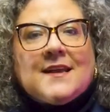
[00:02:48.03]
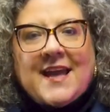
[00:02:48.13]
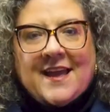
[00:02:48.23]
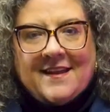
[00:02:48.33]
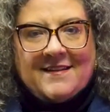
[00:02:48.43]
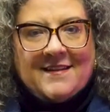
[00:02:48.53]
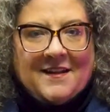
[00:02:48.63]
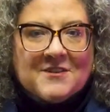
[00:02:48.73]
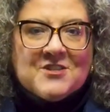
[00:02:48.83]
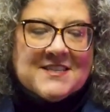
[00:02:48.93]
and
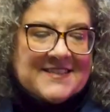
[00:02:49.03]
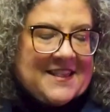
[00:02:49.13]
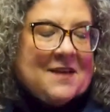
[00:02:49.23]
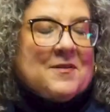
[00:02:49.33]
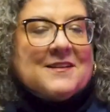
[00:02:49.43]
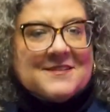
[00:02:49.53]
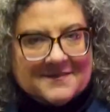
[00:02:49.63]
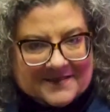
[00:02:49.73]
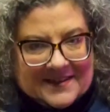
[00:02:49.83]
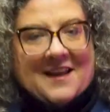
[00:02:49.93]
and just to say that
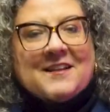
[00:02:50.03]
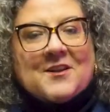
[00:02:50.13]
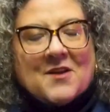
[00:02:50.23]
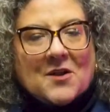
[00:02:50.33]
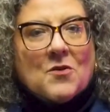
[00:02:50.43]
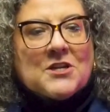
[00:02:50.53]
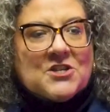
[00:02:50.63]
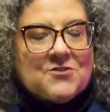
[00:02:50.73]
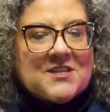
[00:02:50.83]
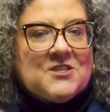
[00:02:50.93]
because uh, you know, and I wanted
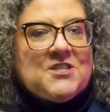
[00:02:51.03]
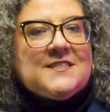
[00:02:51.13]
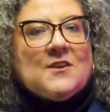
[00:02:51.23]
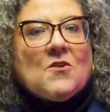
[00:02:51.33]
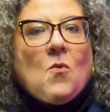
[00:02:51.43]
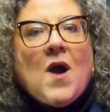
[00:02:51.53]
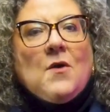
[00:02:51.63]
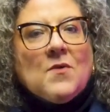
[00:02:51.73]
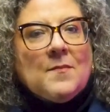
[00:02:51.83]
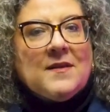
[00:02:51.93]
to address, and she said, are
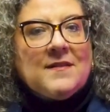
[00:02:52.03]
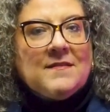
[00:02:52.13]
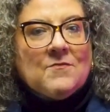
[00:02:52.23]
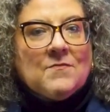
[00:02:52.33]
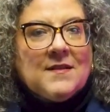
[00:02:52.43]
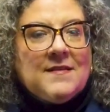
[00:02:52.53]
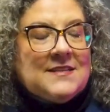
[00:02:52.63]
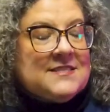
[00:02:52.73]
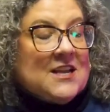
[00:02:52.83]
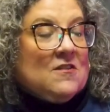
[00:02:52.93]
white women really
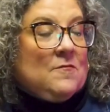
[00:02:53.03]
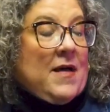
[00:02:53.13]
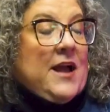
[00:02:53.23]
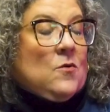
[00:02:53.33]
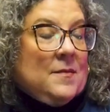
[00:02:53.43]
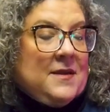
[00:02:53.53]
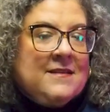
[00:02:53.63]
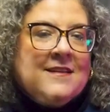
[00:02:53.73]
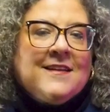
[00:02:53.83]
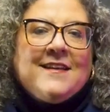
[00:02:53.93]
that scared of black
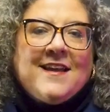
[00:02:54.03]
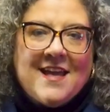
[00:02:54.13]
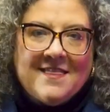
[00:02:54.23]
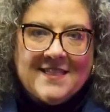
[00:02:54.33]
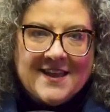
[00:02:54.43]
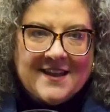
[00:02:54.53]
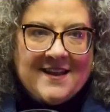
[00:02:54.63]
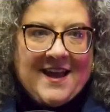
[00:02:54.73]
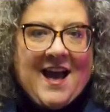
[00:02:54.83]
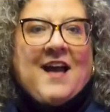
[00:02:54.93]
women? And
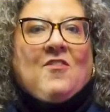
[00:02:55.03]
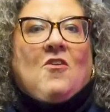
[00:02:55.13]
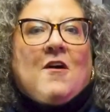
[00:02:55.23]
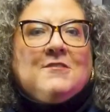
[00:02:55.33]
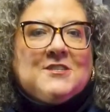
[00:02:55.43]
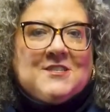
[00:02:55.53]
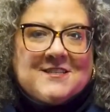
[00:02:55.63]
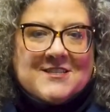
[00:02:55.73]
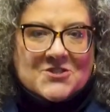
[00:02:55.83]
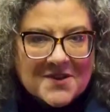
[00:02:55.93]
then I launched into
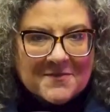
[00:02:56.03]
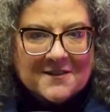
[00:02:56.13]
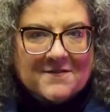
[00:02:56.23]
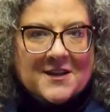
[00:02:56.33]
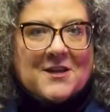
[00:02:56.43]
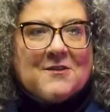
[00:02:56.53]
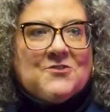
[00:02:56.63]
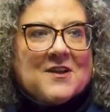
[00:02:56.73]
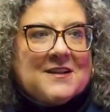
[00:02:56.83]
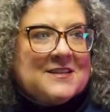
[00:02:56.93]
this three minute video
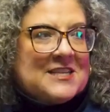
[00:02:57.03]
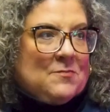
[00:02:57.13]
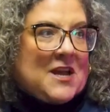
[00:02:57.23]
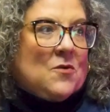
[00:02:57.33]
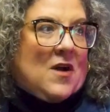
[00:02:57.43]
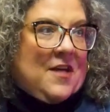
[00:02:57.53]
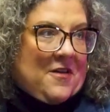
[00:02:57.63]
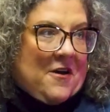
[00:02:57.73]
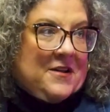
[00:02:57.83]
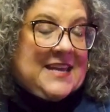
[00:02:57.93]
trying to explain why I
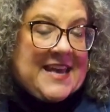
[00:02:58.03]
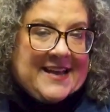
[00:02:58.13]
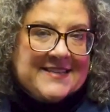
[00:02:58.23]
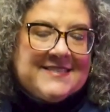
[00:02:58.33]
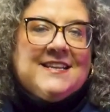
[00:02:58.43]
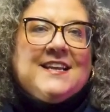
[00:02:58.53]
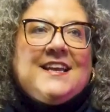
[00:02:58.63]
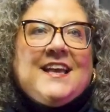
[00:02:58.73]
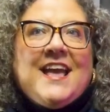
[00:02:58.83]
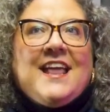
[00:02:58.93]
thought yes.
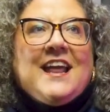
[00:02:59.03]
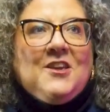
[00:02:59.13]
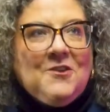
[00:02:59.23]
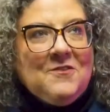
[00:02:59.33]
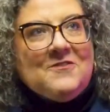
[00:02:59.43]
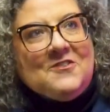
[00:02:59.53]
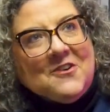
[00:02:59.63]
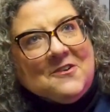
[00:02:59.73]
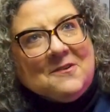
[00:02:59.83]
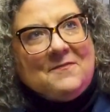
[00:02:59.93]
And I used the
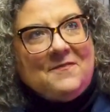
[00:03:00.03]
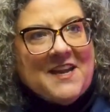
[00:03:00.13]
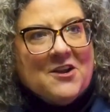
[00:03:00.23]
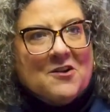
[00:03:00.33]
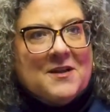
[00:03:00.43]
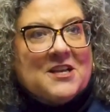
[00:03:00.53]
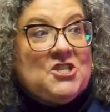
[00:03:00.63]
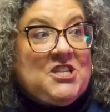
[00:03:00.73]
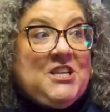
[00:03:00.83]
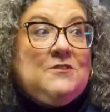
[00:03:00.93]
term fear because
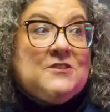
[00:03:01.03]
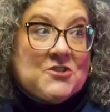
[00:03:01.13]
she used the